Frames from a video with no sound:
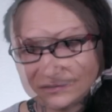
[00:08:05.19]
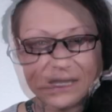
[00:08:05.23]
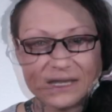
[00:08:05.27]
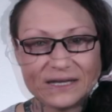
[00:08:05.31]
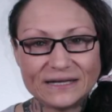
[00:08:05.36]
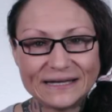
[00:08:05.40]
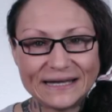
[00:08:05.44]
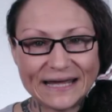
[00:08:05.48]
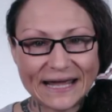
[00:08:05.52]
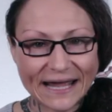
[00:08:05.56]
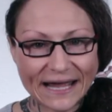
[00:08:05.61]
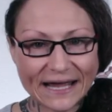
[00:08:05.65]

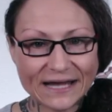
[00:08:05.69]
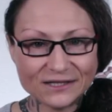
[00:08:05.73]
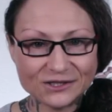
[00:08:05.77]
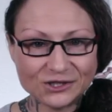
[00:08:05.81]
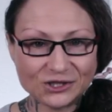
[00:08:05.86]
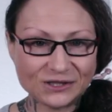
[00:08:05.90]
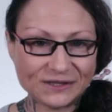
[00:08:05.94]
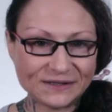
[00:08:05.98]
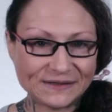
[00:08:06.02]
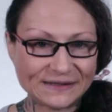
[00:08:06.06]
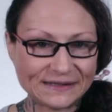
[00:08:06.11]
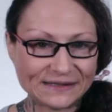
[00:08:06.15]
In
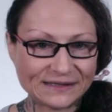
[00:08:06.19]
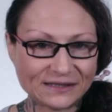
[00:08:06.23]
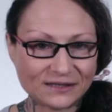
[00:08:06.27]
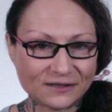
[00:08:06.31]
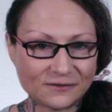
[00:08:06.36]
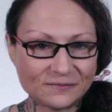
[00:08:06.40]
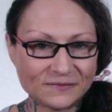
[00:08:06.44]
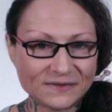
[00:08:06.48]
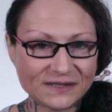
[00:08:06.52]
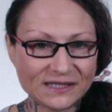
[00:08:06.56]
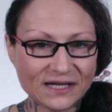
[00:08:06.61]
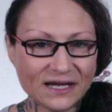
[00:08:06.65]
caged
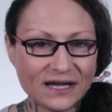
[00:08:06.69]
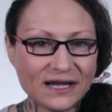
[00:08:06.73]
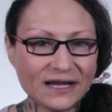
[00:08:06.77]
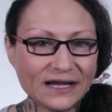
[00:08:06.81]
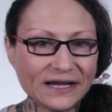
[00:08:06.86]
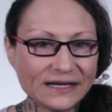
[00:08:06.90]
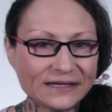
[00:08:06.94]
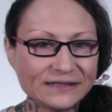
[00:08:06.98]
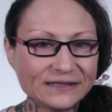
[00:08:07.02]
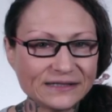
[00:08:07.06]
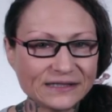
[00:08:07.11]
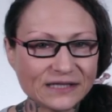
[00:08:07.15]
systems,
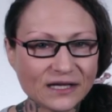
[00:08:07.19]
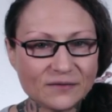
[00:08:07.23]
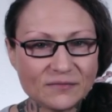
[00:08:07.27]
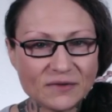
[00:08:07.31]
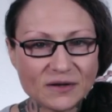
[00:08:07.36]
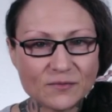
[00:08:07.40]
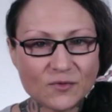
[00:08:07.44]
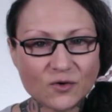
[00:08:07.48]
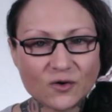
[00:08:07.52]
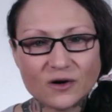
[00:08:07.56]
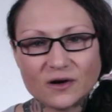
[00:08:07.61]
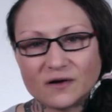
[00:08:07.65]
hens can
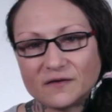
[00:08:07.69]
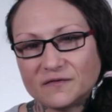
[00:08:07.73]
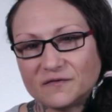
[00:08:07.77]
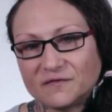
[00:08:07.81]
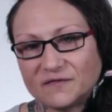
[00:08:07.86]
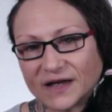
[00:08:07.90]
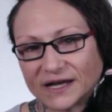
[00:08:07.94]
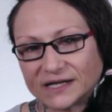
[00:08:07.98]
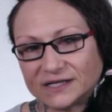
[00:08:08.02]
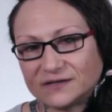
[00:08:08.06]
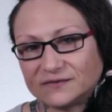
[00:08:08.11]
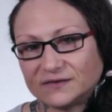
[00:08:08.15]
be more
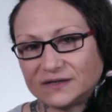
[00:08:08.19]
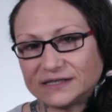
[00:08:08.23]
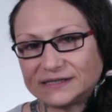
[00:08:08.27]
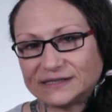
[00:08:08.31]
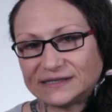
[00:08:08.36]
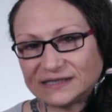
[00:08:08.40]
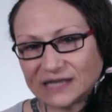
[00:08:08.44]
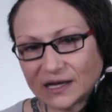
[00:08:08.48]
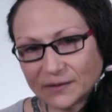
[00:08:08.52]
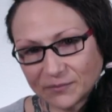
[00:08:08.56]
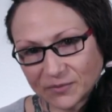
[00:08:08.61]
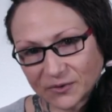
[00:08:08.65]
effectively
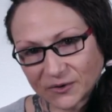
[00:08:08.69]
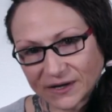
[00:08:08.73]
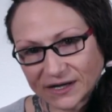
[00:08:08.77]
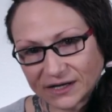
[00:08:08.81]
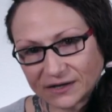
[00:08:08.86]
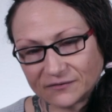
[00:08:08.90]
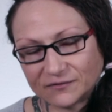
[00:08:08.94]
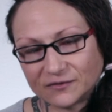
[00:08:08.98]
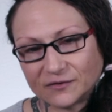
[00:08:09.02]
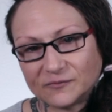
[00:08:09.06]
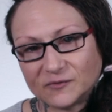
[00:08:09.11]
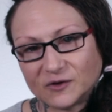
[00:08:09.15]

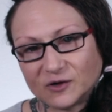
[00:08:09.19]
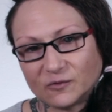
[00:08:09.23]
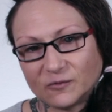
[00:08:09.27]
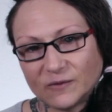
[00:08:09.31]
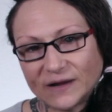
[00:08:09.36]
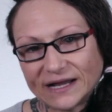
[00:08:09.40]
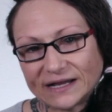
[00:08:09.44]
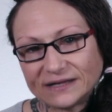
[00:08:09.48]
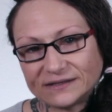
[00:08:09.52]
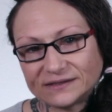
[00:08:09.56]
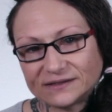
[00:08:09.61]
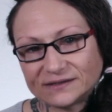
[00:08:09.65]
separated from their
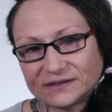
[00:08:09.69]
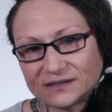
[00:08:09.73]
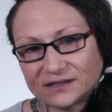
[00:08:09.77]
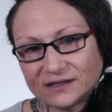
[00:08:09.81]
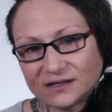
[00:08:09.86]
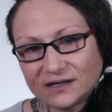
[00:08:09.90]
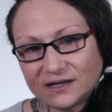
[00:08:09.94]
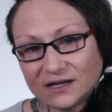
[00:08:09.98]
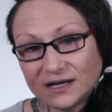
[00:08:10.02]
waste.